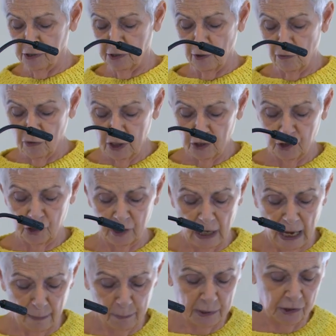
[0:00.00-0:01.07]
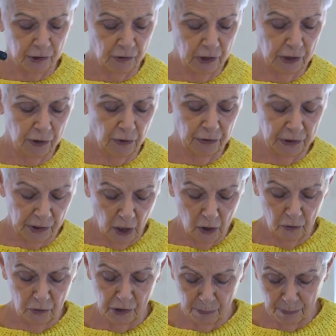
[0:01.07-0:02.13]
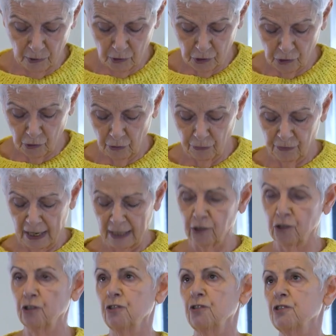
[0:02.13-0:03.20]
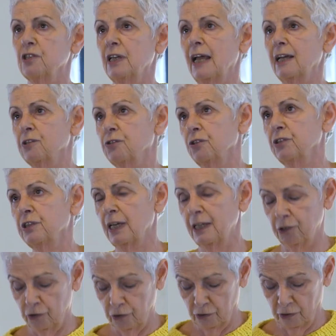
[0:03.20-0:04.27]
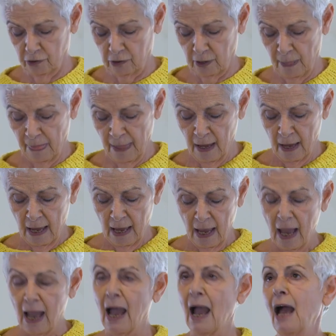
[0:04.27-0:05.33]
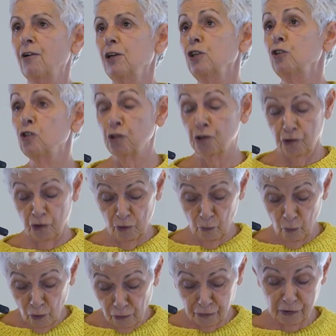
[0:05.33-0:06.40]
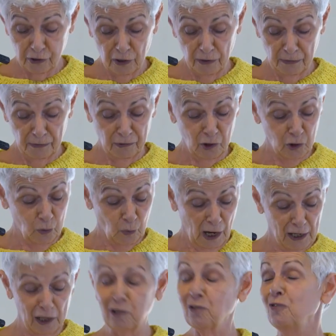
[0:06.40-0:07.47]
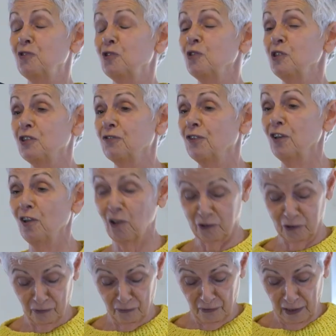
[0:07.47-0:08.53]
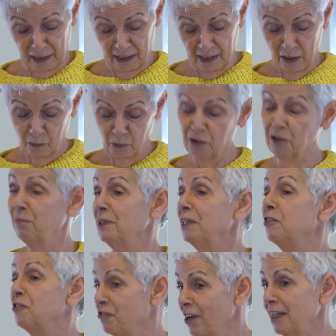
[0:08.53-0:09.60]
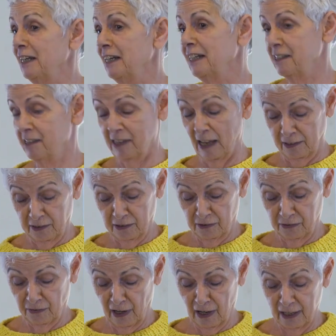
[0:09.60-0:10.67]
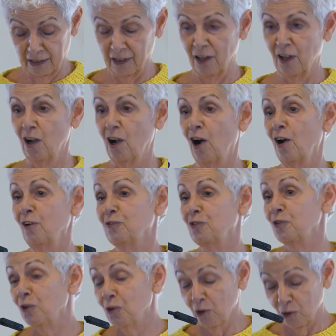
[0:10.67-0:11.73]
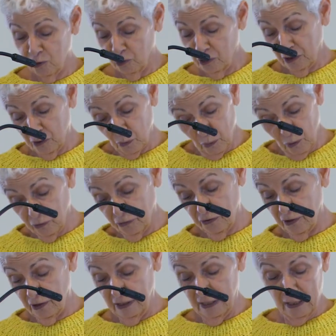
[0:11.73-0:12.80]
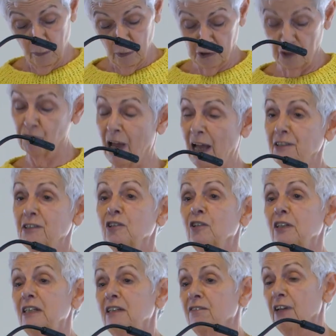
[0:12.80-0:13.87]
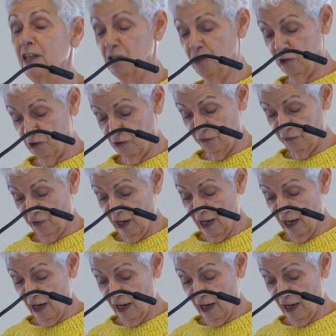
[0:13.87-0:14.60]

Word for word: amidst the rich tapestries of his own spiritual reflections and exaltation. Harry Austryn Wolfson, the doyen of Jewish philosophy, would have been greatly satisfied. After all, according to Wolfson, it was the radical innovations of